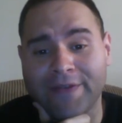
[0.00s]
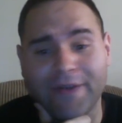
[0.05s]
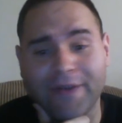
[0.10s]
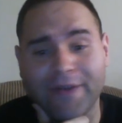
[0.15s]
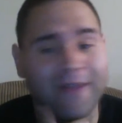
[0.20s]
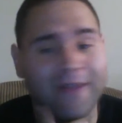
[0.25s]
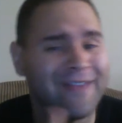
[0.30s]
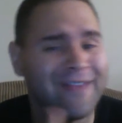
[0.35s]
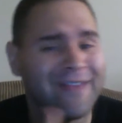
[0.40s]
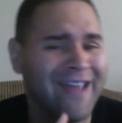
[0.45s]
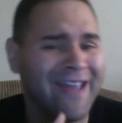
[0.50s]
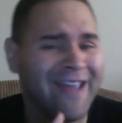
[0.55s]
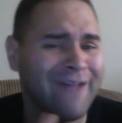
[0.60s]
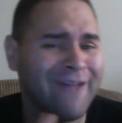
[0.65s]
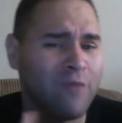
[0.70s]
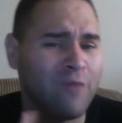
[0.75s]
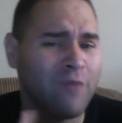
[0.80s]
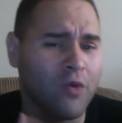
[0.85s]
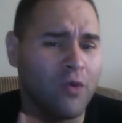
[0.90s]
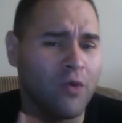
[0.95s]
They
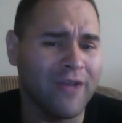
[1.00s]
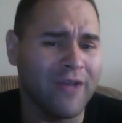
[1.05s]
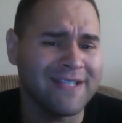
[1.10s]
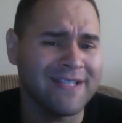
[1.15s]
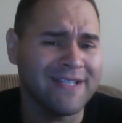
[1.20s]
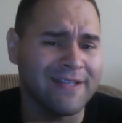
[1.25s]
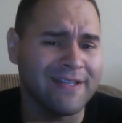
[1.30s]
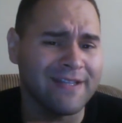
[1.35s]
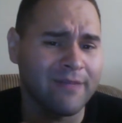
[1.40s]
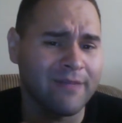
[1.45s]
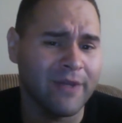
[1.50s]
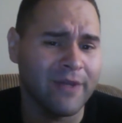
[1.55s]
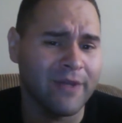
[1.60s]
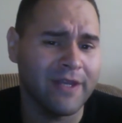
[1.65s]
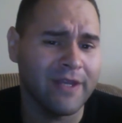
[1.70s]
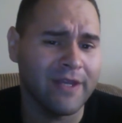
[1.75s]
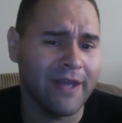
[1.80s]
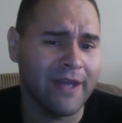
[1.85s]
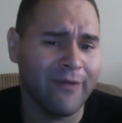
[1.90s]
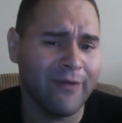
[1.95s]
have more wrestling than
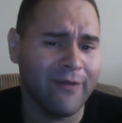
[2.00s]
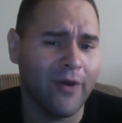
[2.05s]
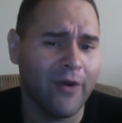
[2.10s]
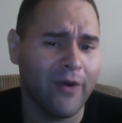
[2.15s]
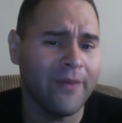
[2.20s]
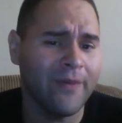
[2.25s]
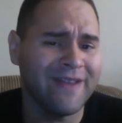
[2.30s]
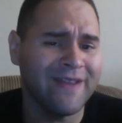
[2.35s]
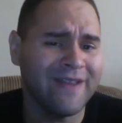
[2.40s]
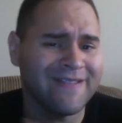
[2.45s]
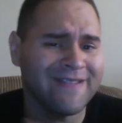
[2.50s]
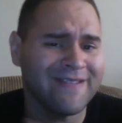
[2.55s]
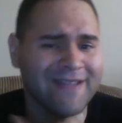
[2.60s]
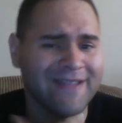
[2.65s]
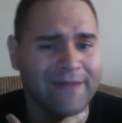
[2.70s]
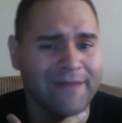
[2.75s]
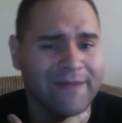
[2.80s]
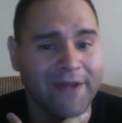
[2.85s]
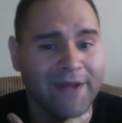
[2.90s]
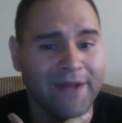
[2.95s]
Monday Night Raw, but at the
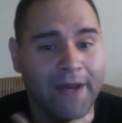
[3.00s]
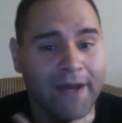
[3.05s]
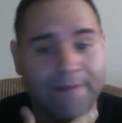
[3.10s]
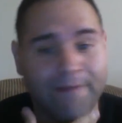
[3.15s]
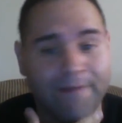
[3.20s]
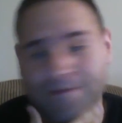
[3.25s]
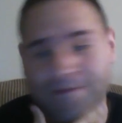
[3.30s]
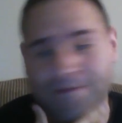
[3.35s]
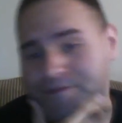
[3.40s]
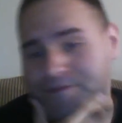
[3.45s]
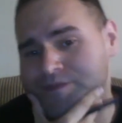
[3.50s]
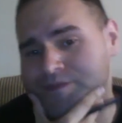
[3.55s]
same time,